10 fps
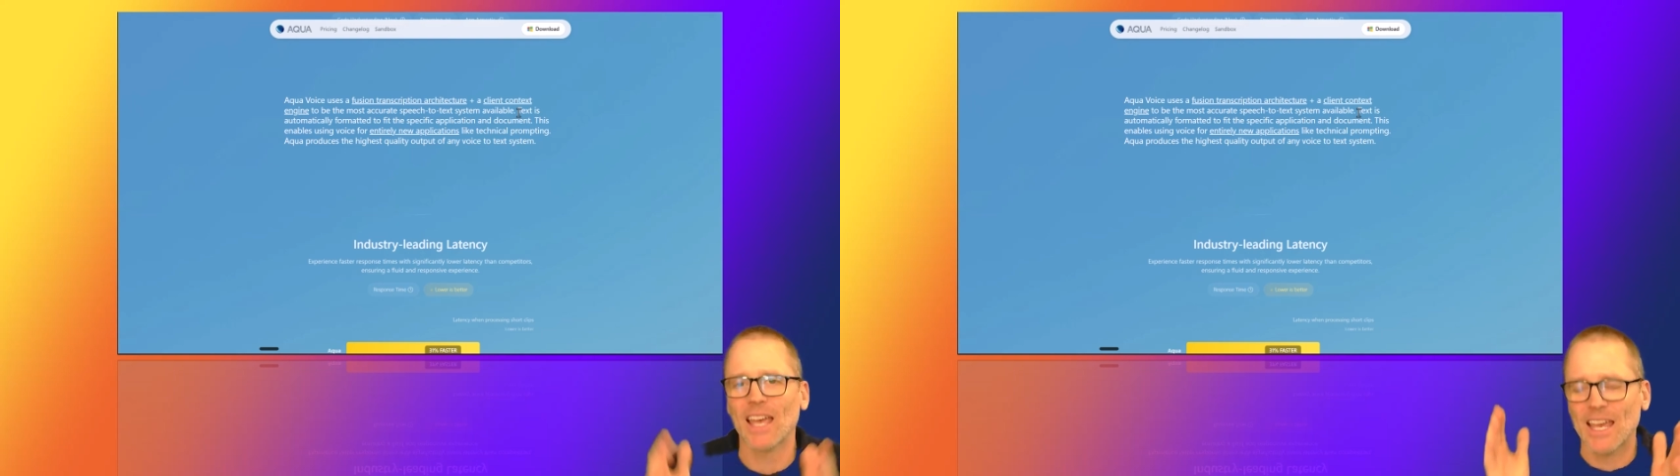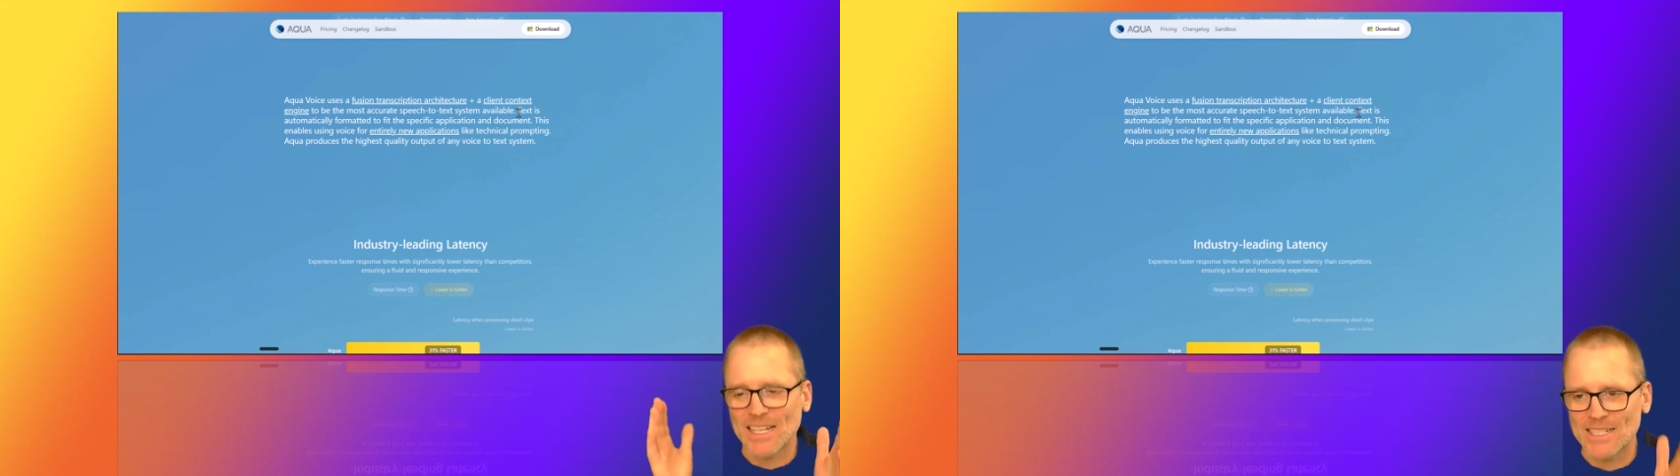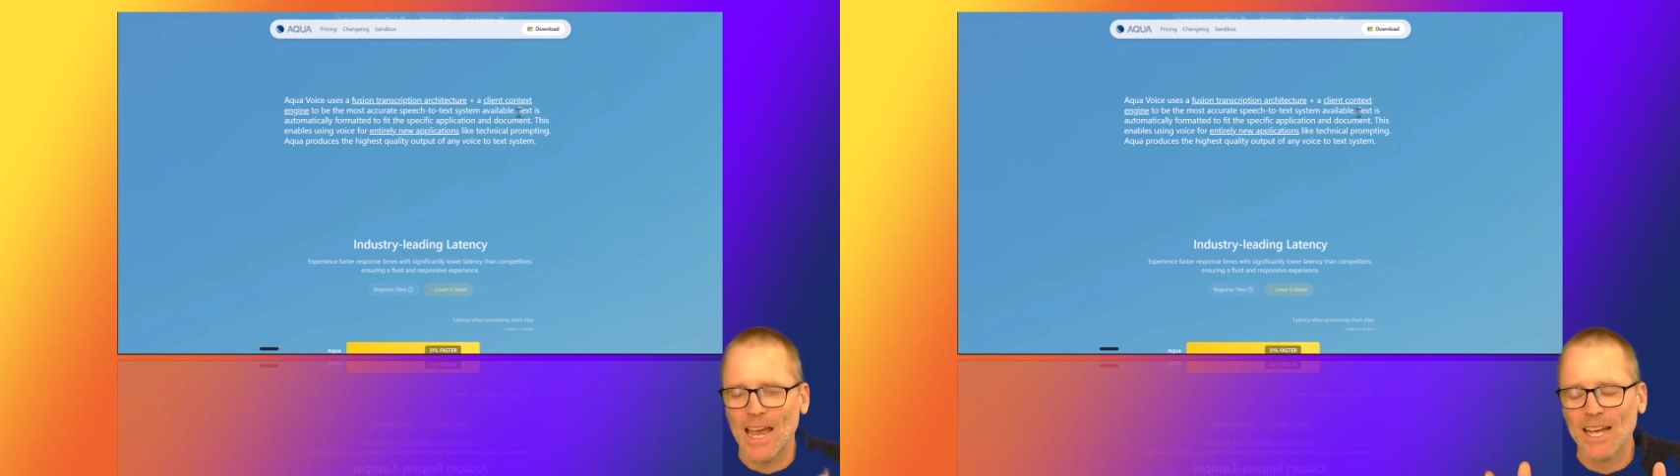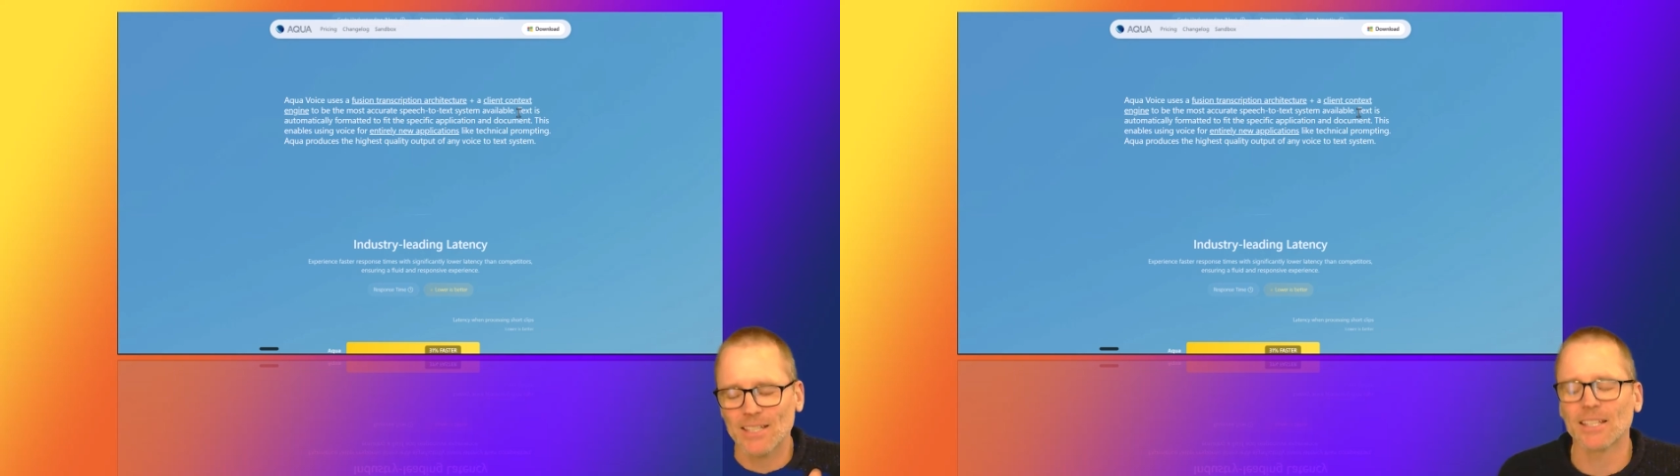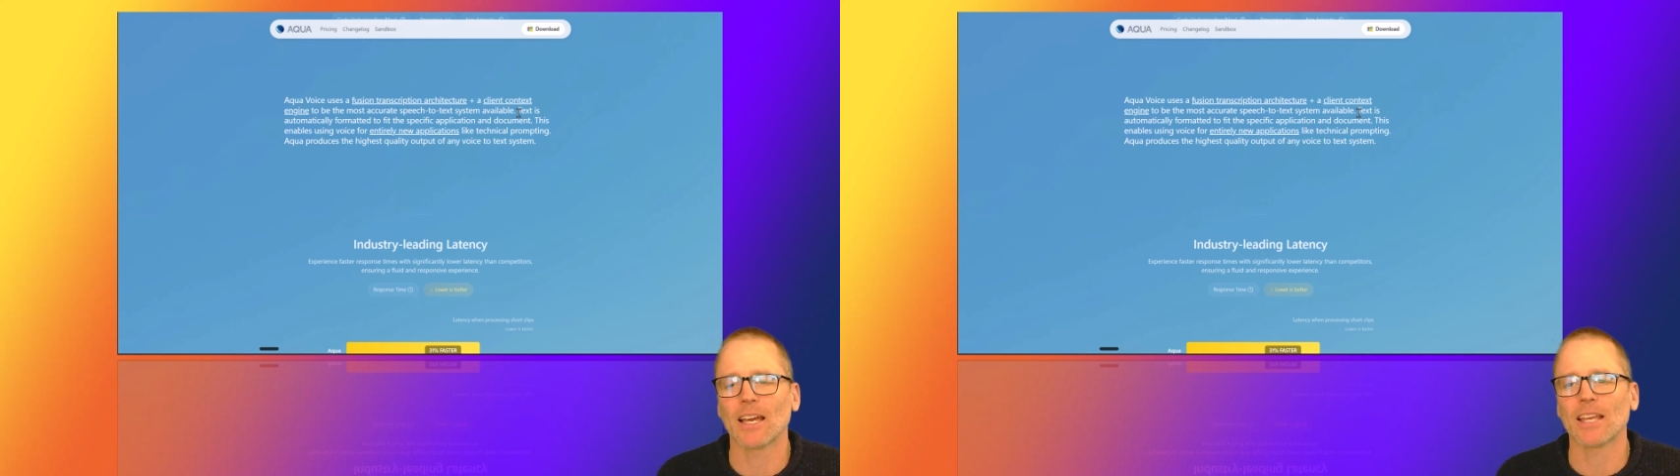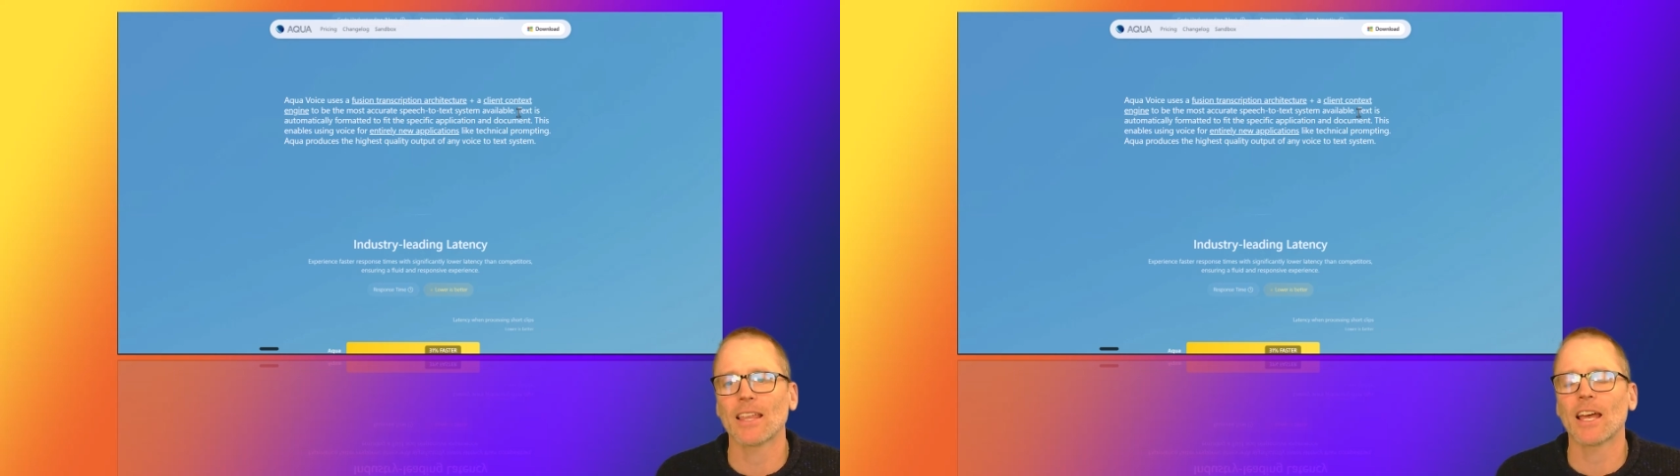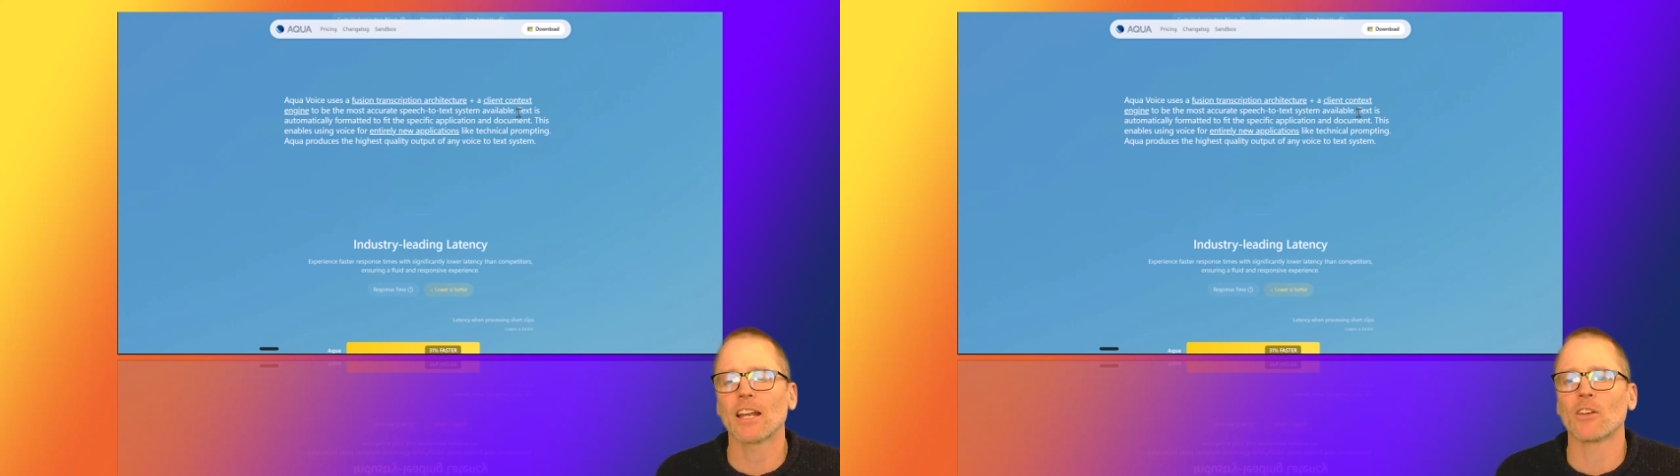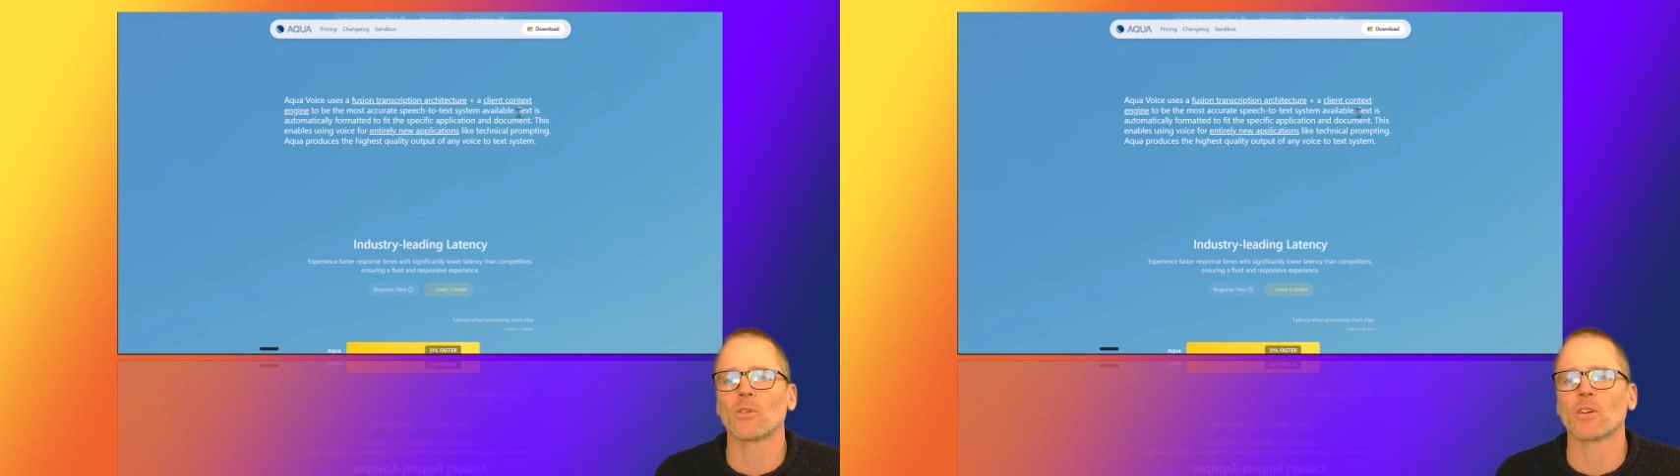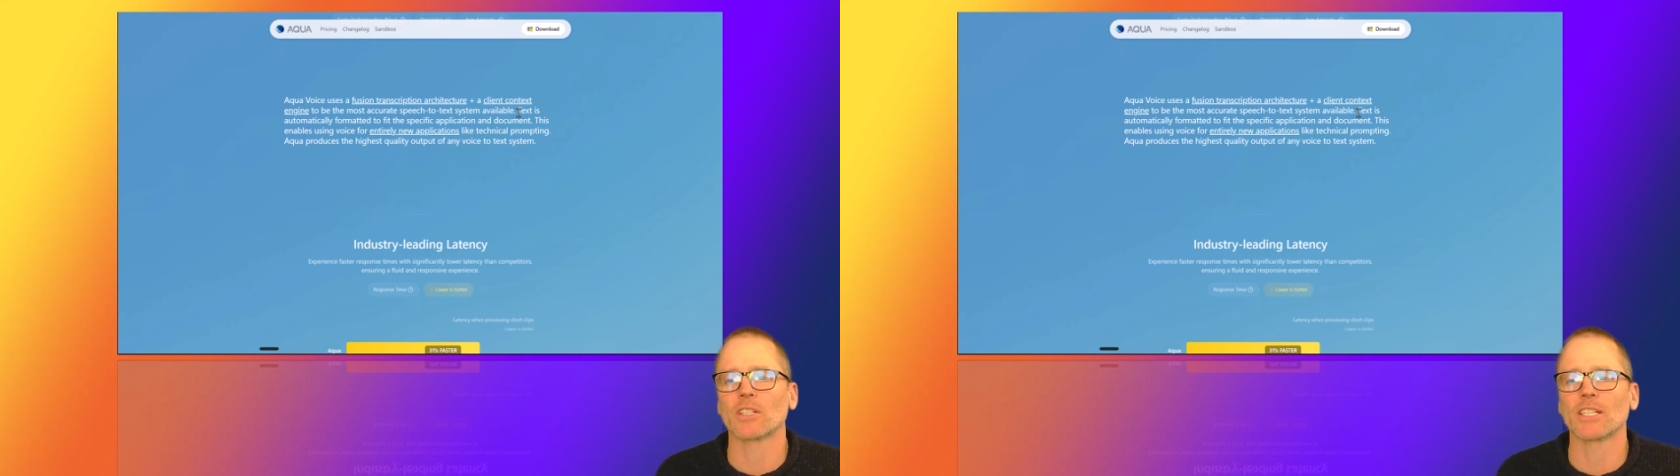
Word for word: exactly like that in order to